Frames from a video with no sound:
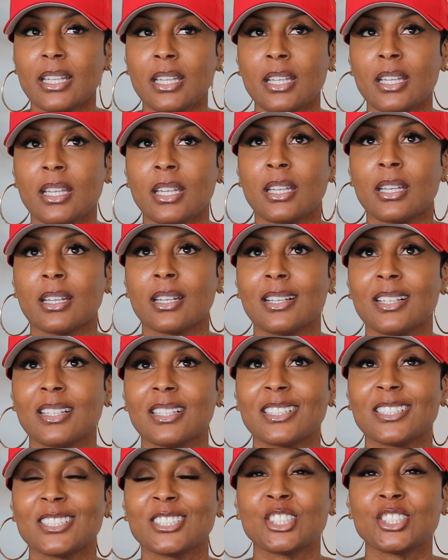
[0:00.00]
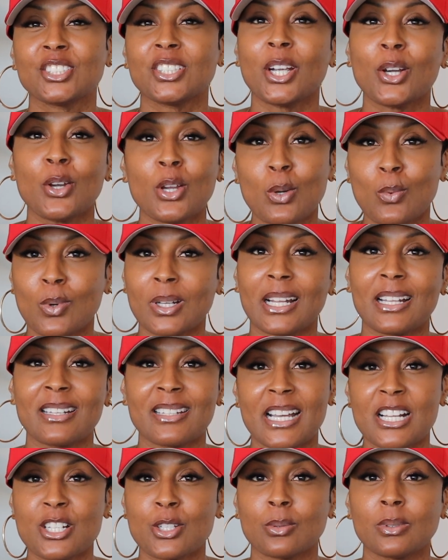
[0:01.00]
in sharing what I
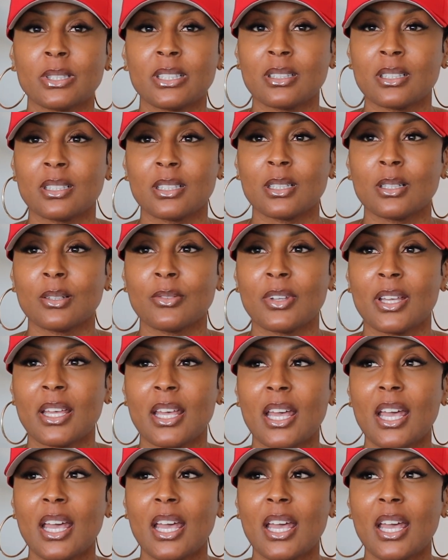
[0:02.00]
naturally love